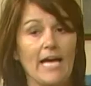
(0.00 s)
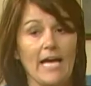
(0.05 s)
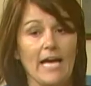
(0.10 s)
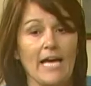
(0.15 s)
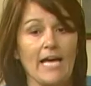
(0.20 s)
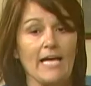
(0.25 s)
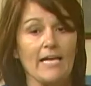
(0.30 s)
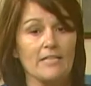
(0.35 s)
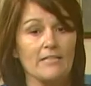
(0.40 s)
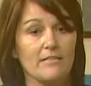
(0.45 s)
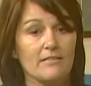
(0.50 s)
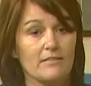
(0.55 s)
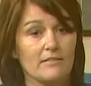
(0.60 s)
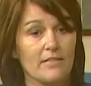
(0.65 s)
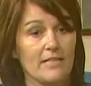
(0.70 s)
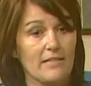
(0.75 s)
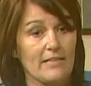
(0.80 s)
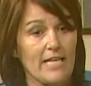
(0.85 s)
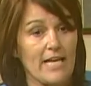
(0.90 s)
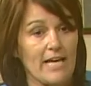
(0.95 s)
and
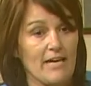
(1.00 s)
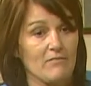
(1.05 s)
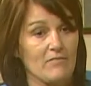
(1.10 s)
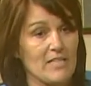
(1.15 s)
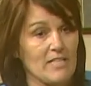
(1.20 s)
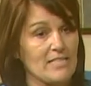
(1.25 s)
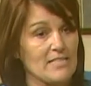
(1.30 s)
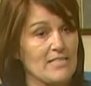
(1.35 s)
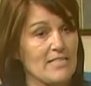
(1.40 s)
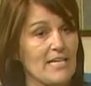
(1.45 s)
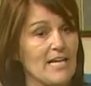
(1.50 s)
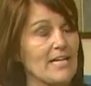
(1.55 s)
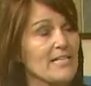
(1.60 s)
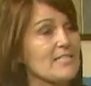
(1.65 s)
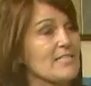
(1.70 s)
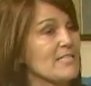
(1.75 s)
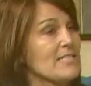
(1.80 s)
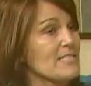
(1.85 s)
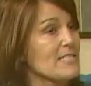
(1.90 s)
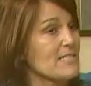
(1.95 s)
they have the easy
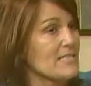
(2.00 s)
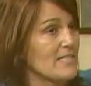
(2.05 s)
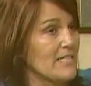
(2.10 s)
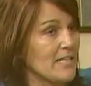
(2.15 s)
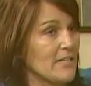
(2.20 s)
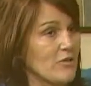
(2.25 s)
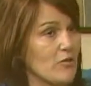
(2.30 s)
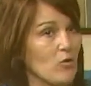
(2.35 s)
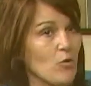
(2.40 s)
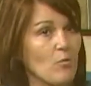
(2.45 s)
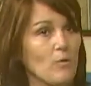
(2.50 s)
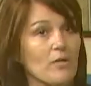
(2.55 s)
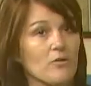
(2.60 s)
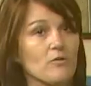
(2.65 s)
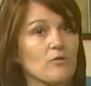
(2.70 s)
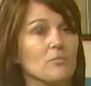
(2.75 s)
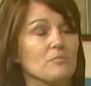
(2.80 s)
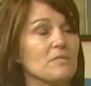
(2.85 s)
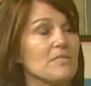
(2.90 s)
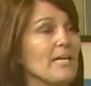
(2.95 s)
access, they know where
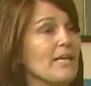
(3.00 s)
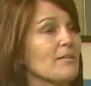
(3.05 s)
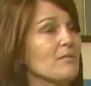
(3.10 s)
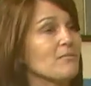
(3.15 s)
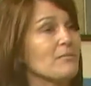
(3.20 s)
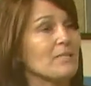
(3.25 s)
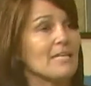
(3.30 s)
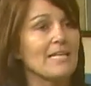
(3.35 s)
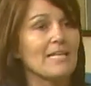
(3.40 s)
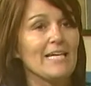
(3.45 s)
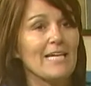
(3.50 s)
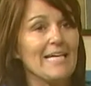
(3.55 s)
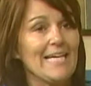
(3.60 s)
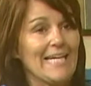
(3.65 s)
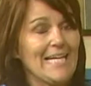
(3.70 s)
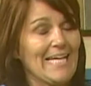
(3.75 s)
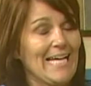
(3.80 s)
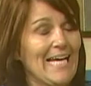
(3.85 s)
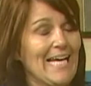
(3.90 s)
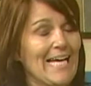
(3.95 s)
to obtain them.
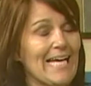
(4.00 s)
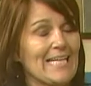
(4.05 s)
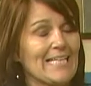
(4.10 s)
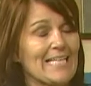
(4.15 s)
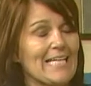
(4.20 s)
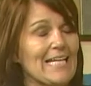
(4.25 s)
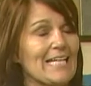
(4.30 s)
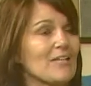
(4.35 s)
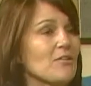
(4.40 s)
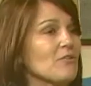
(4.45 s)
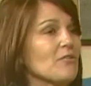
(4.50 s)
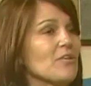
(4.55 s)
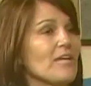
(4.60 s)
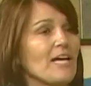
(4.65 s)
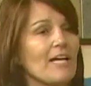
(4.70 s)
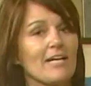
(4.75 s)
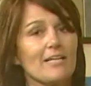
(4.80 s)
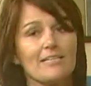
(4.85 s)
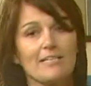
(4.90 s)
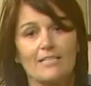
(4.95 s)
And like it or
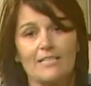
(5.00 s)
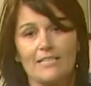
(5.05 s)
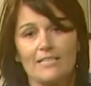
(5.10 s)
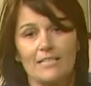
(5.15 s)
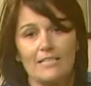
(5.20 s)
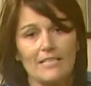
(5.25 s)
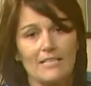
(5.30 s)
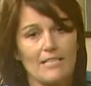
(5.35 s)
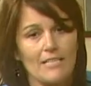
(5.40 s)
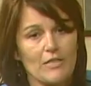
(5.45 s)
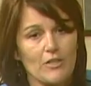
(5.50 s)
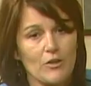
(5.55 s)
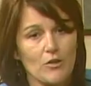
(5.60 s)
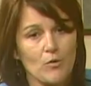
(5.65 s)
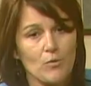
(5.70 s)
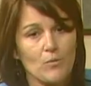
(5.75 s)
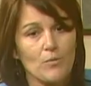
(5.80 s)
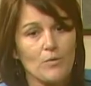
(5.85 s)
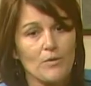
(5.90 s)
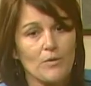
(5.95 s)
not, you
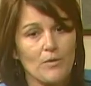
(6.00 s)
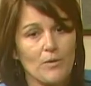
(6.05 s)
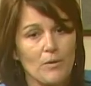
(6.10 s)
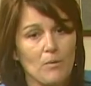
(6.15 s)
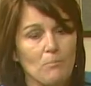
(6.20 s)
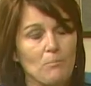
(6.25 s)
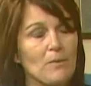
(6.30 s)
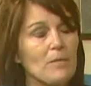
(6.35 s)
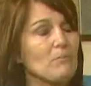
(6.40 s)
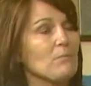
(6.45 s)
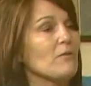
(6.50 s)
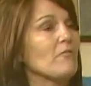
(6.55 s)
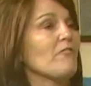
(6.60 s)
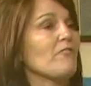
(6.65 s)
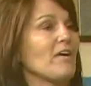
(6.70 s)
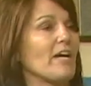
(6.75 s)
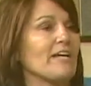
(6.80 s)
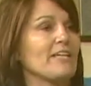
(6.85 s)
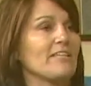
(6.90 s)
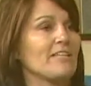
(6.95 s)
know, people
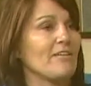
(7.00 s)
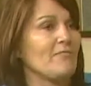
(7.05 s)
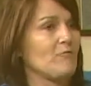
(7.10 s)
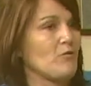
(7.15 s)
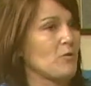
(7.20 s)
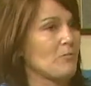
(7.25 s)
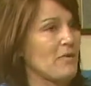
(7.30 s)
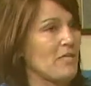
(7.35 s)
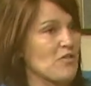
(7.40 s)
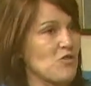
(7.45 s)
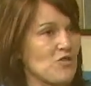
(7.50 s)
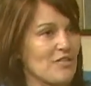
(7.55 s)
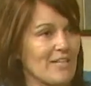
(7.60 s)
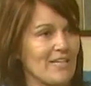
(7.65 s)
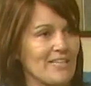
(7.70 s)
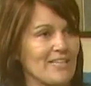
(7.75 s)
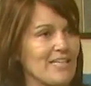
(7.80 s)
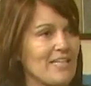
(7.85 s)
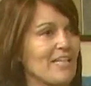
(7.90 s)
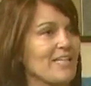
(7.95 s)
find the information
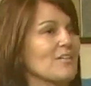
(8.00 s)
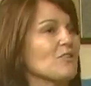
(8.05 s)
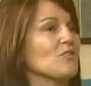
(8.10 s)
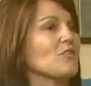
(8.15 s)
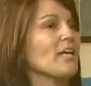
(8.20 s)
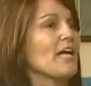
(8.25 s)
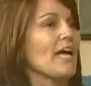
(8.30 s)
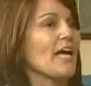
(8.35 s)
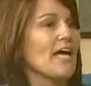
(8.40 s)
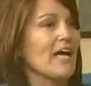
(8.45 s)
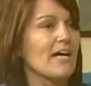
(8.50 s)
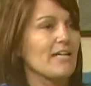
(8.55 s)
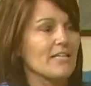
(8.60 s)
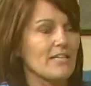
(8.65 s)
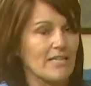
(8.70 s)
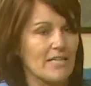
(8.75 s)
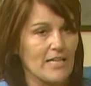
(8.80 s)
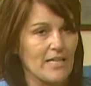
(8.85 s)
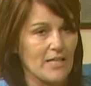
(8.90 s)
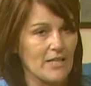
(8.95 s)
on the
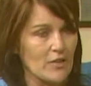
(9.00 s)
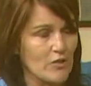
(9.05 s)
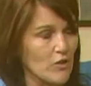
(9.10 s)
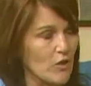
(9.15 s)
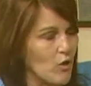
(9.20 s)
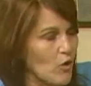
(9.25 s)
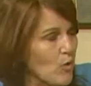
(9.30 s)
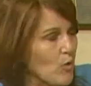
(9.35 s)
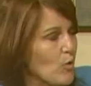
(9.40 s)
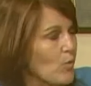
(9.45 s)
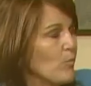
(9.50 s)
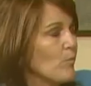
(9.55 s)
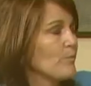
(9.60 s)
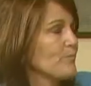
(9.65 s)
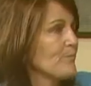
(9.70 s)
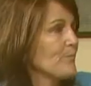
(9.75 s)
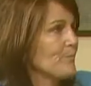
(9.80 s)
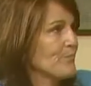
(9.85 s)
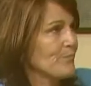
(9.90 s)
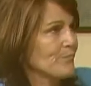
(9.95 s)
internet, they know,
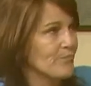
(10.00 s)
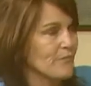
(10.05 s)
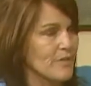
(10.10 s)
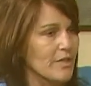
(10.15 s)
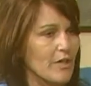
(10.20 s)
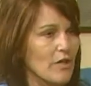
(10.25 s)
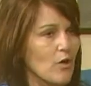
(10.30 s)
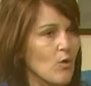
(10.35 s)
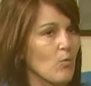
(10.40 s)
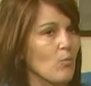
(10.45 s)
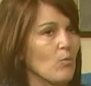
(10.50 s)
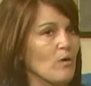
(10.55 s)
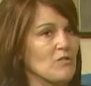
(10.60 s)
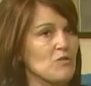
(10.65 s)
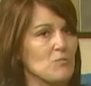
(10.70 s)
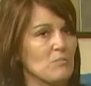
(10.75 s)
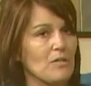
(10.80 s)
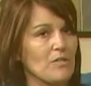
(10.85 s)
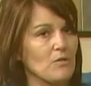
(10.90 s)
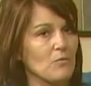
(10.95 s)
you know,
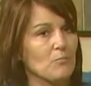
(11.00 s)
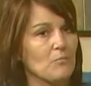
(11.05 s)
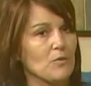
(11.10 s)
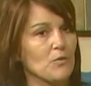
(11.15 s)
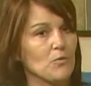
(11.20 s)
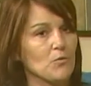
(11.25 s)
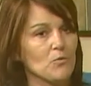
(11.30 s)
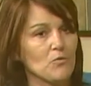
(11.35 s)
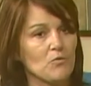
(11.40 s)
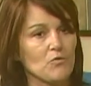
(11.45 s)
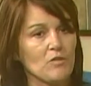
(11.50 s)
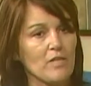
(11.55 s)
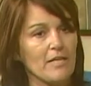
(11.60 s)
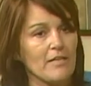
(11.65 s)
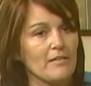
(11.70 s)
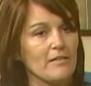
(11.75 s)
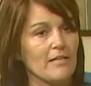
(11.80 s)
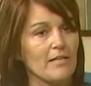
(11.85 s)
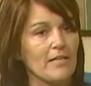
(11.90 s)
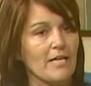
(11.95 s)
what's being abused.
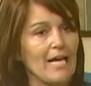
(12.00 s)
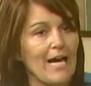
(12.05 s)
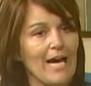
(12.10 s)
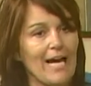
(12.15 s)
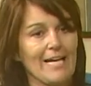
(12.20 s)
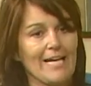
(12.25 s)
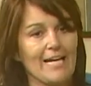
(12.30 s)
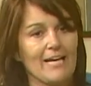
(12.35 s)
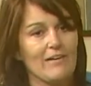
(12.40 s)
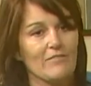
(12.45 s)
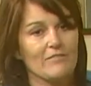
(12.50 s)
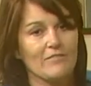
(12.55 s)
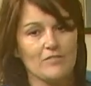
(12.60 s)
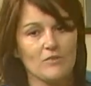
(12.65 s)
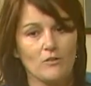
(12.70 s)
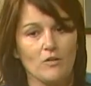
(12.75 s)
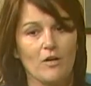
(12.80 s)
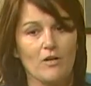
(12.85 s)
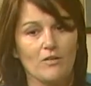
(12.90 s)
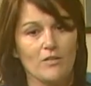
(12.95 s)
And I have a
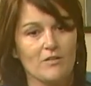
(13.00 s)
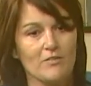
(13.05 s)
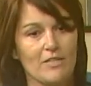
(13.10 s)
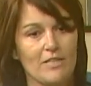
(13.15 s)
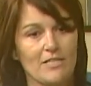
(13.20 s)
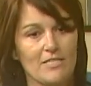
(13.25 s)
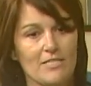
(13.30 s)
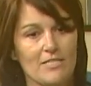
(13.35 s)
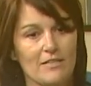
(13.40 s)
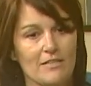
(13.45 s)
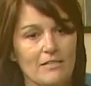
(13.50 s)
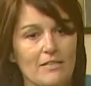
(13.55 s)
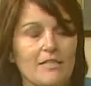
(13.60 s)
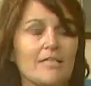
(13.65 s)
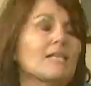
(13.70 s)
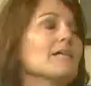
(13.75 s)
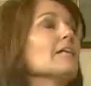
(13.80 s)
daughter that's a,